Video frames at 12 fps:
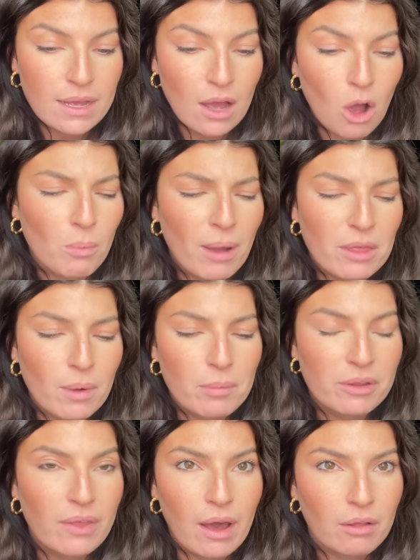Oh, by the way, we're
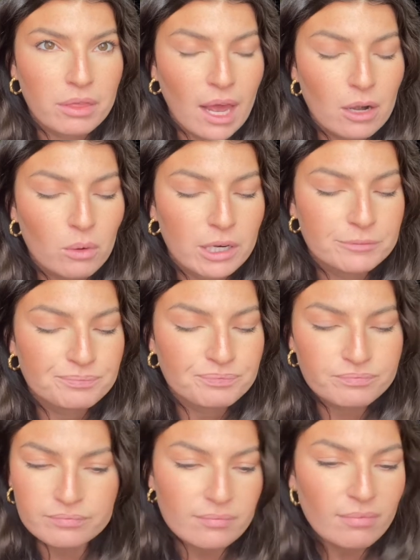in the health category,
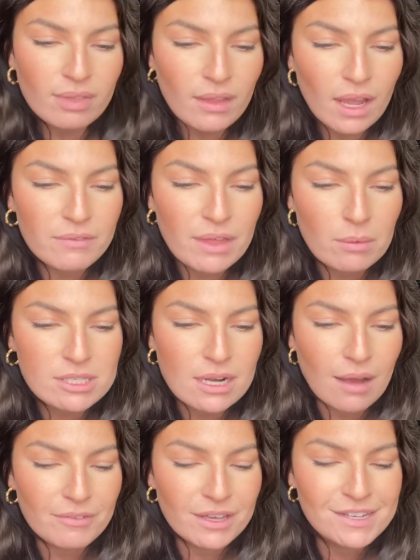if that wasn't
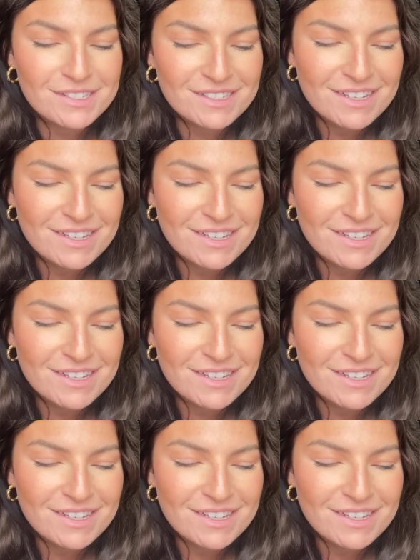obvious.